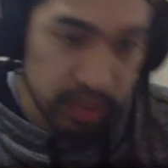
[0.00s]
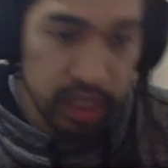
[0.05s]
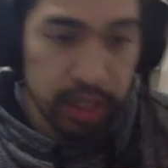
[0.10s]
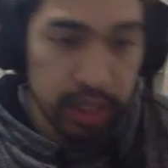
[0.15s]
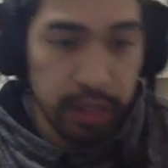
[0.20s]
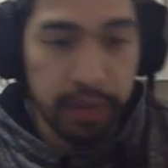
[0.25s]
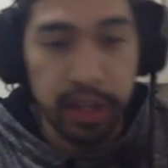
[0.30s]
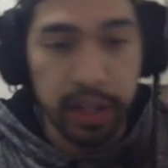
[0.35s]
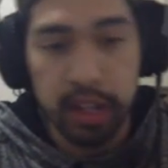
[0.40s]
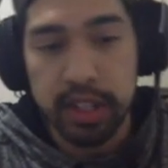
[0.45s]

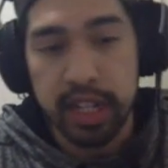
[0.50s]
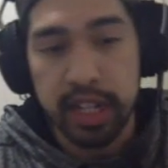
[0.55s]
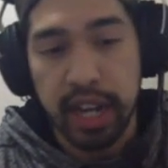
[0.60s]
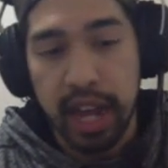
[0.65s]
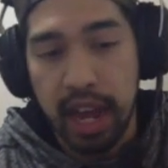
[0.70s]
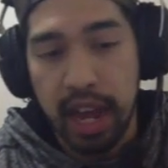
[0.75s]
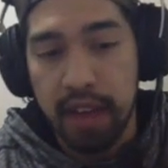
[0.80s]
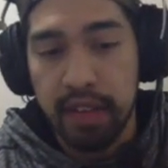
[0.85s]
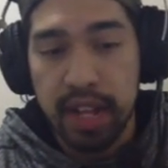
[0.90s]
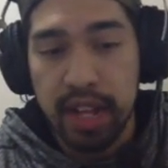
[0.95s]
the figures that I
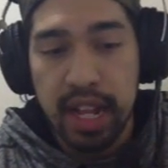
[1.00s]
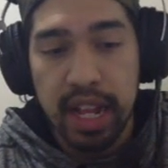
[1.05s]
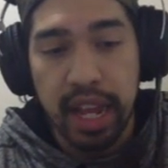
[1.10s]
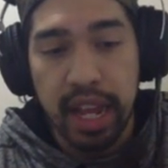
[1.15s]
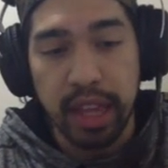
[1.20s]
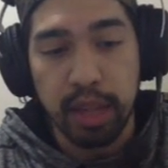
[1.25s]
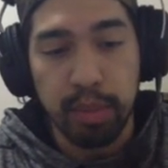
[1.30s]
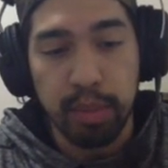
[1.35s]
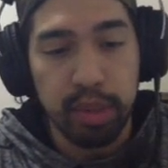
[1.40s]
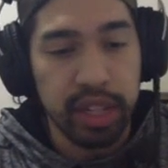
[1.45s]
have,
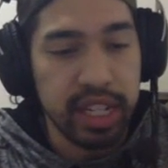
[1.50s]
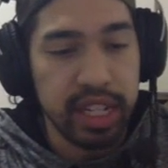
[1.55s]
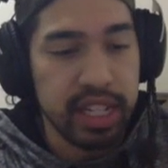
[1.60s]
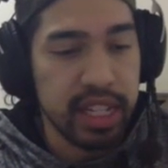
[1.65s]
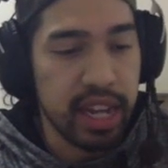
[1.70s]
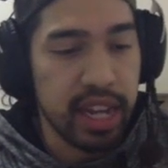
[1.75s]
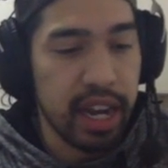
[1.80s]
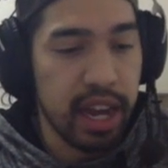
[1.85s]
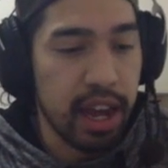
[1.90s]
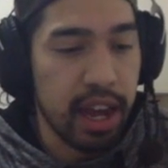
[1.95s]
and the plates
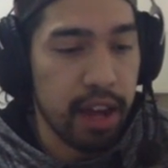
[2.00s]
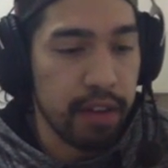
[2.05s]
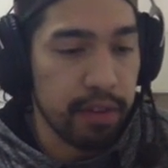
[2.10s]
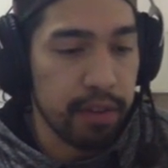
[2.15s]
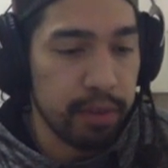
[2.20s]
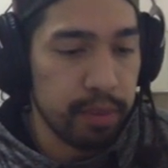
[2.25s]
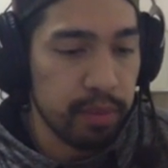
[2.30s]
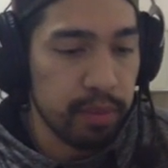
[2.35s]
that I have